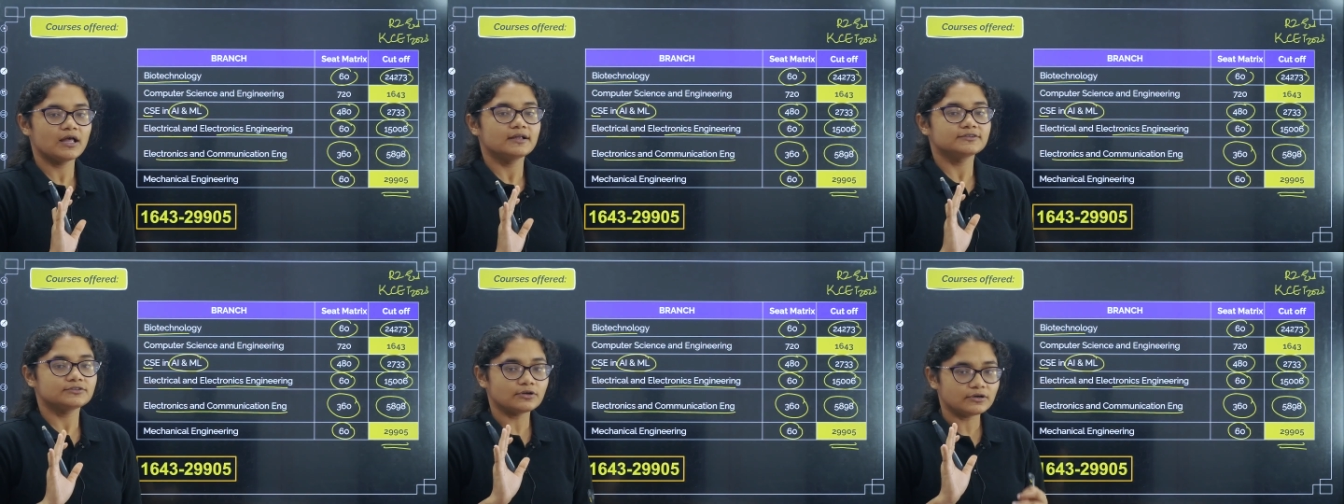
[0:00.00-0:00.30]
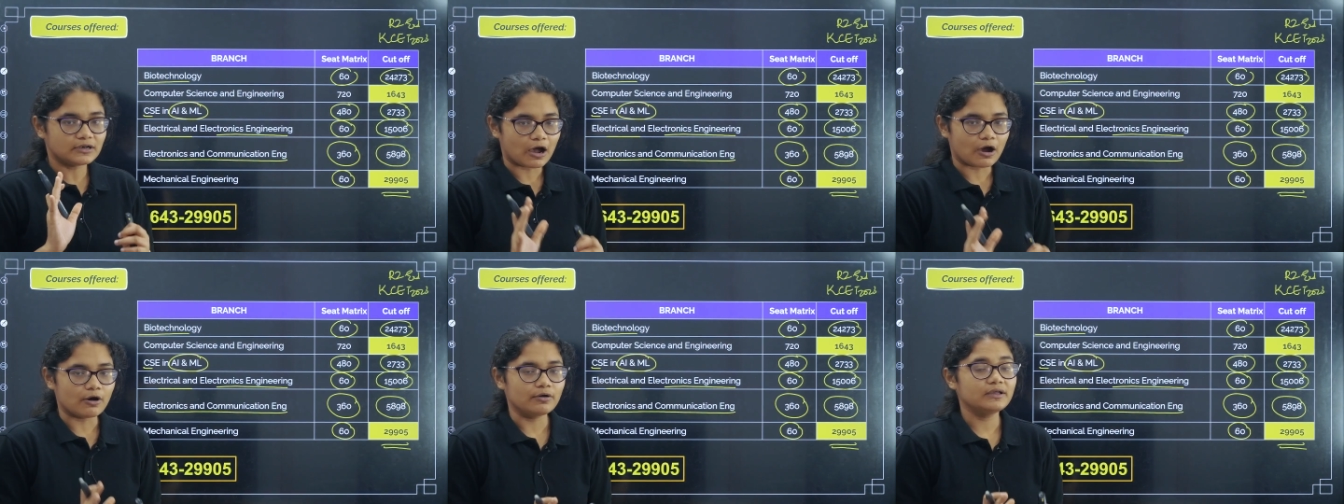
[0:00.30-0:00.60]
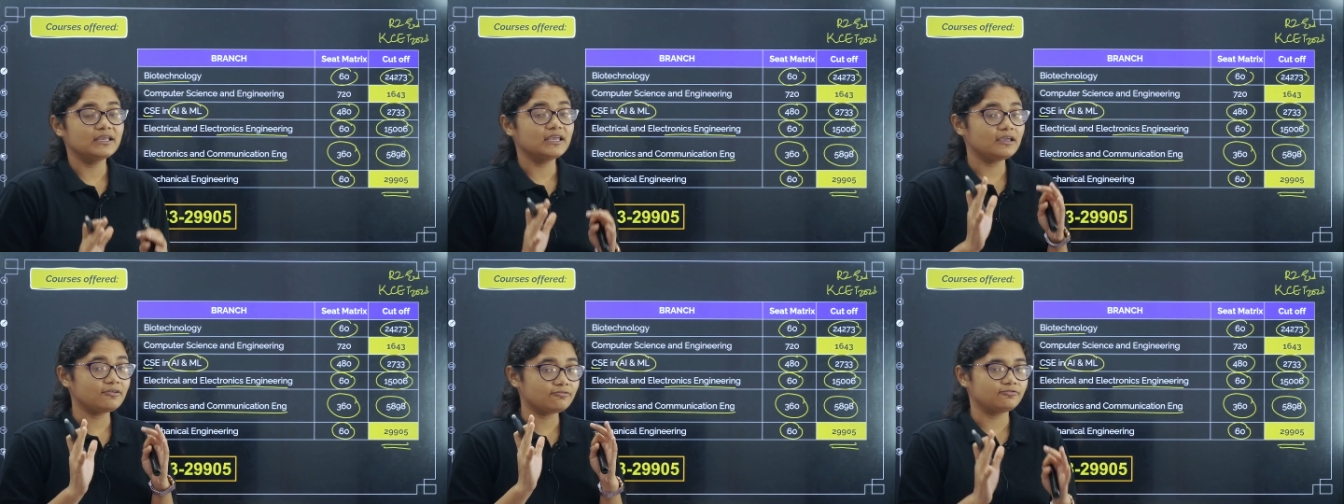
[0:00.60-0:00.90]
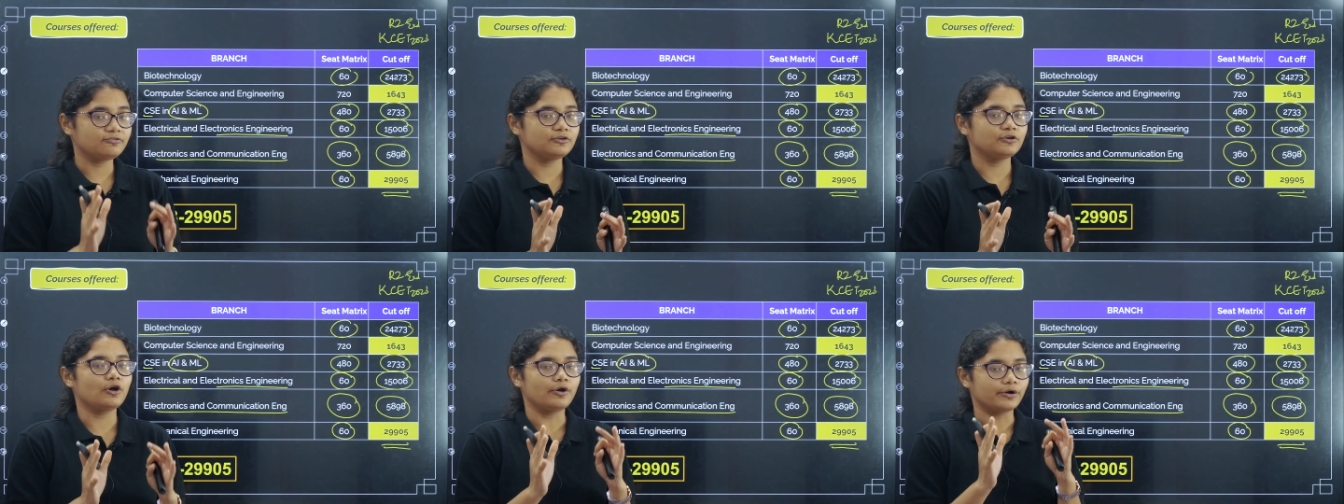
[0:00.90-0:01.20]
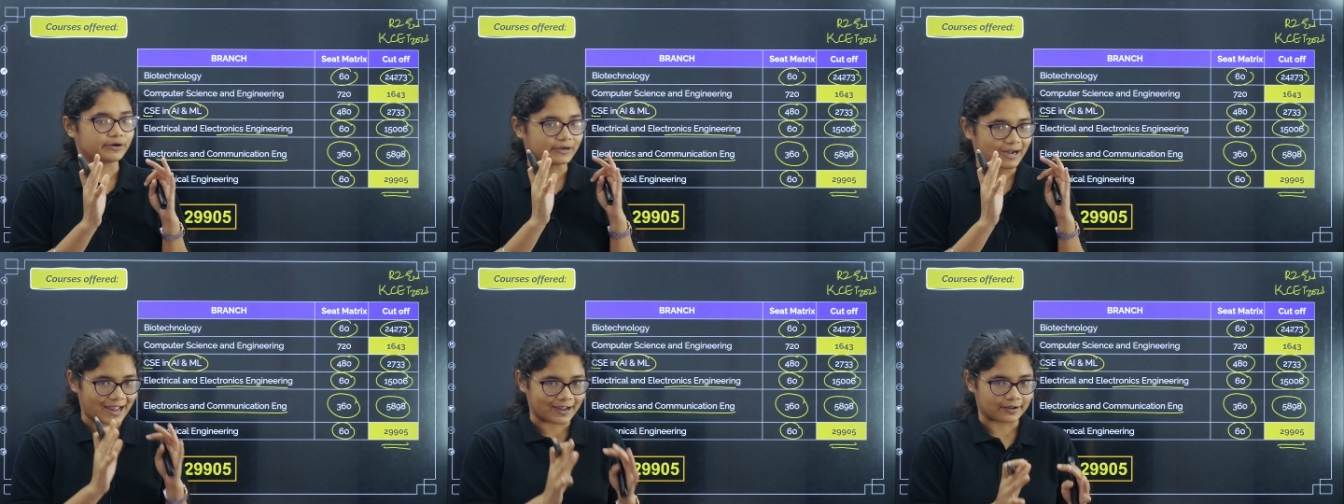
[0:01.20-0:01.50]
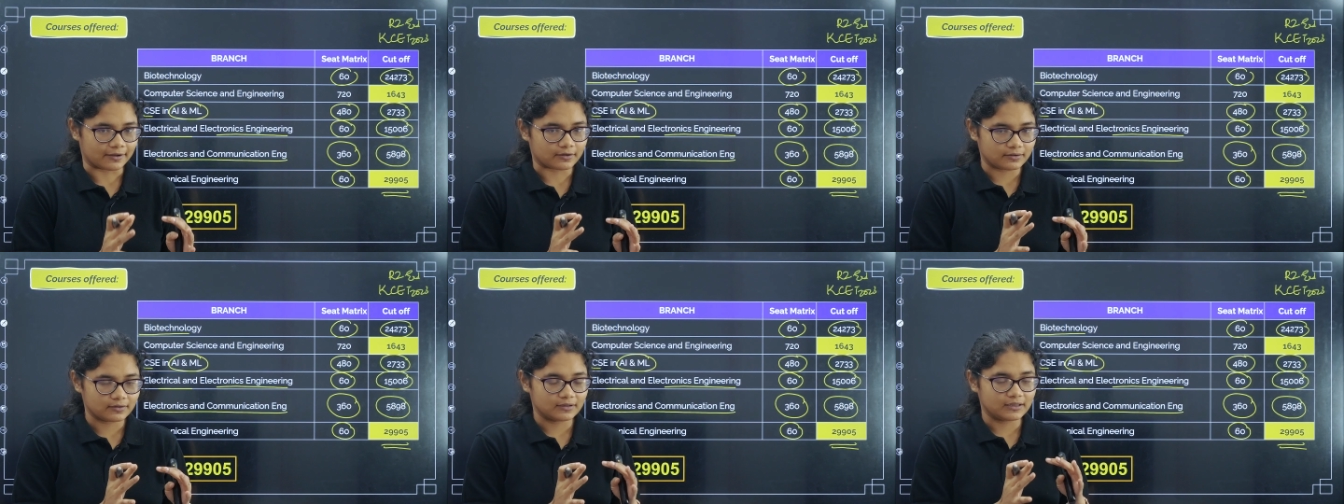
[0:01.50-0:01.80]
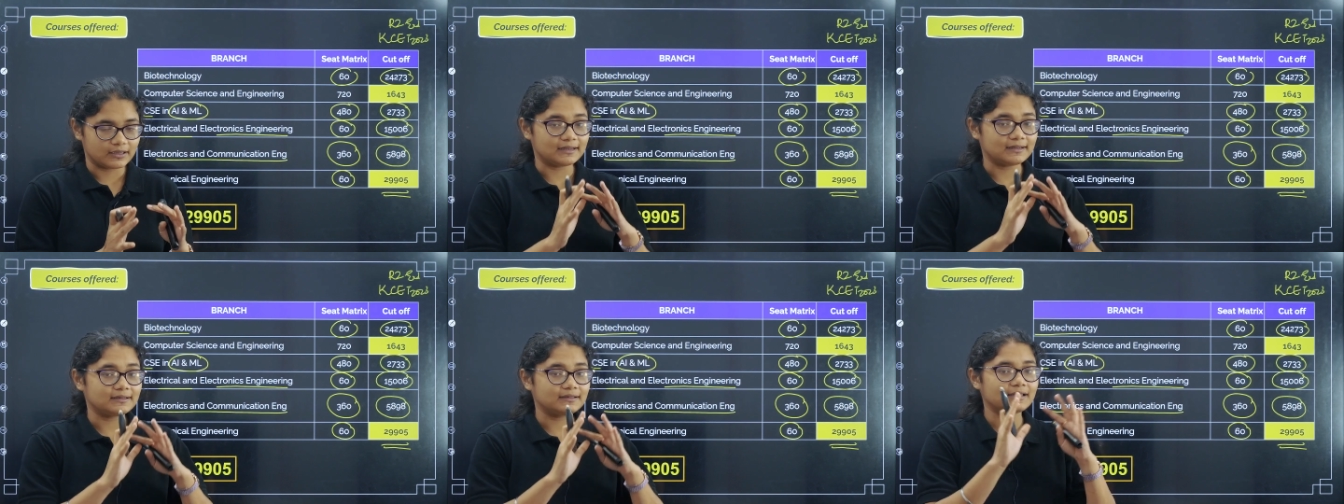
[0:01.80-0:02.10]
So now if your rank
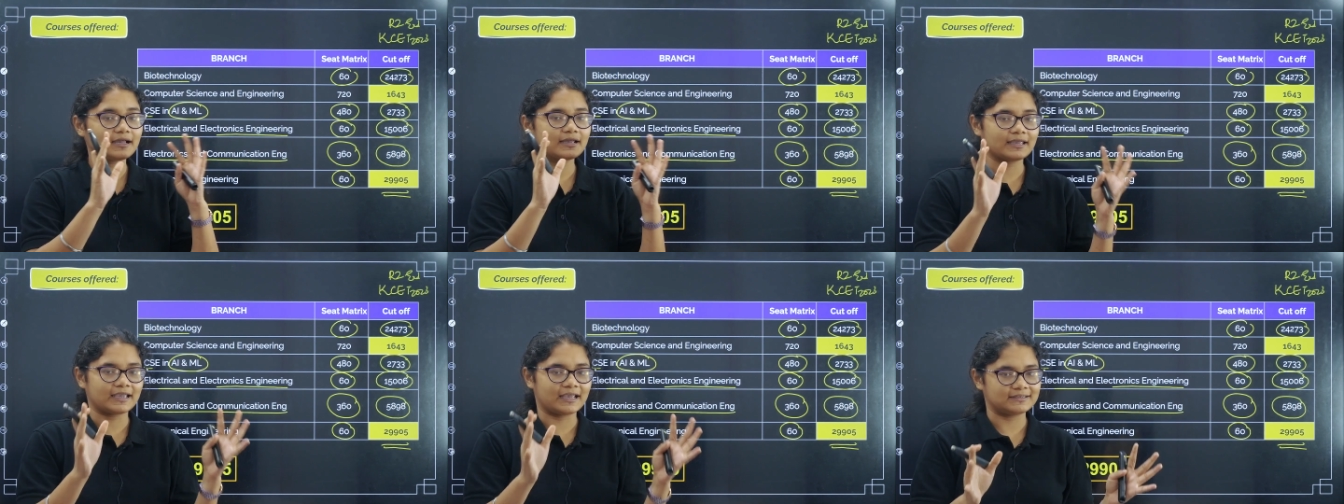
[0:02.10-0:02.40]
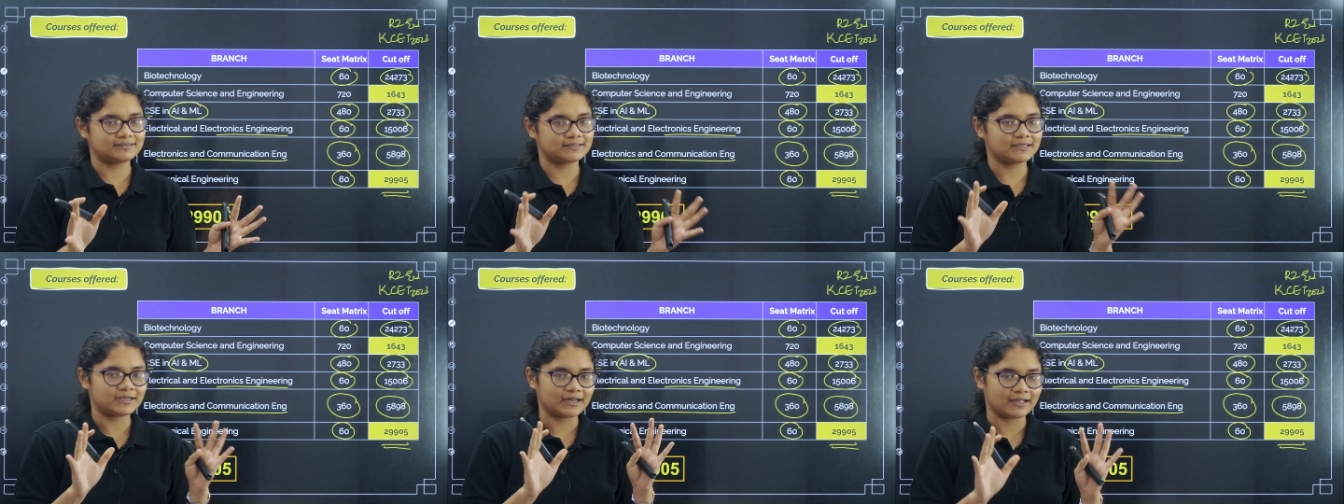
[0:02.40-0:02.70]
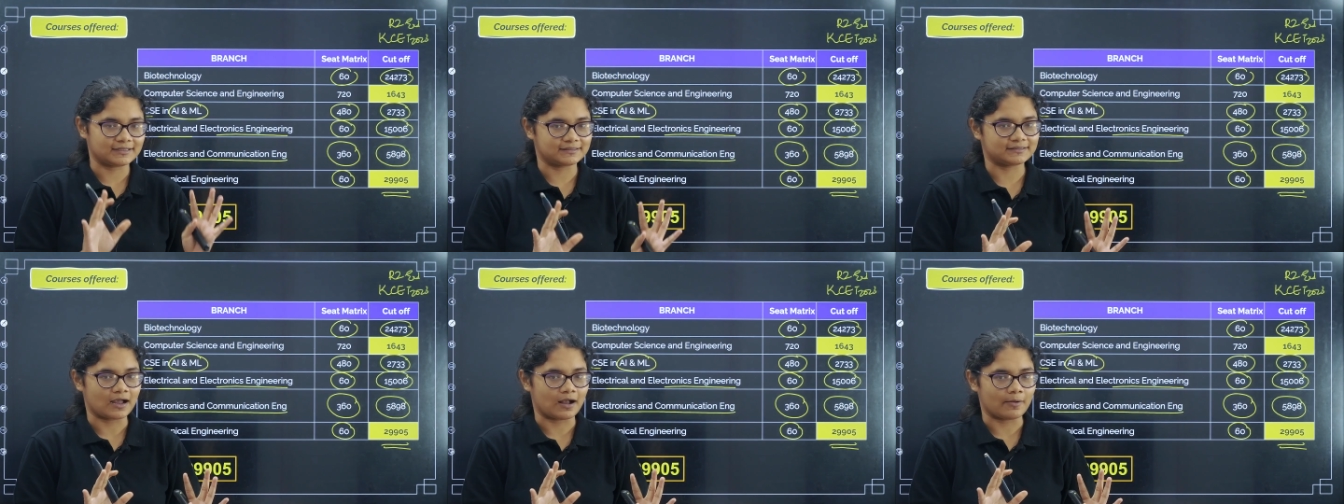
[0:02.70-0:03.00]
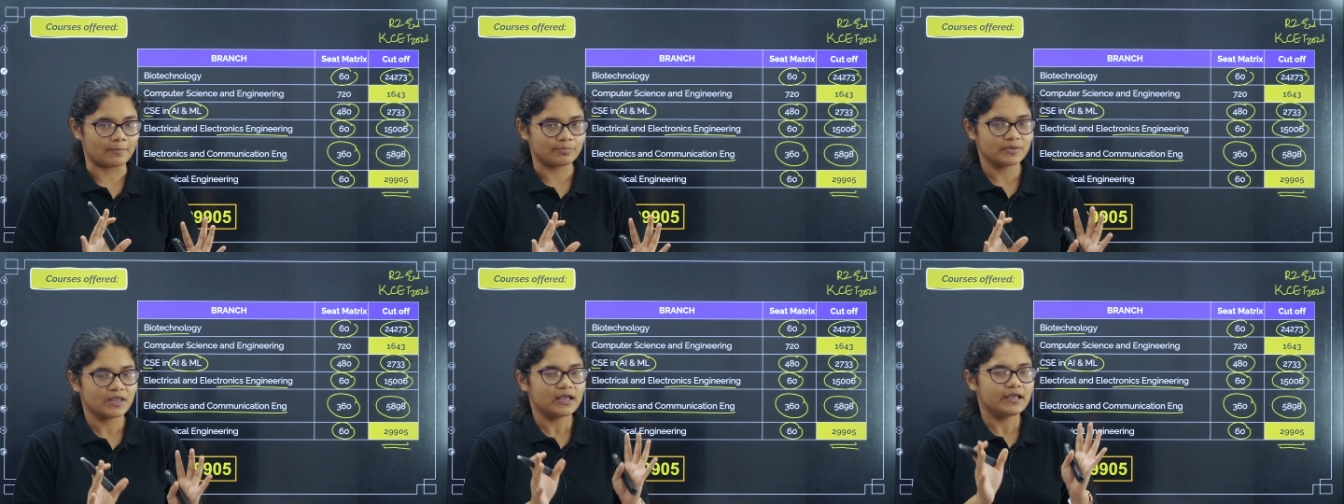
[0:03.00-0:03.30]
in the KCET exam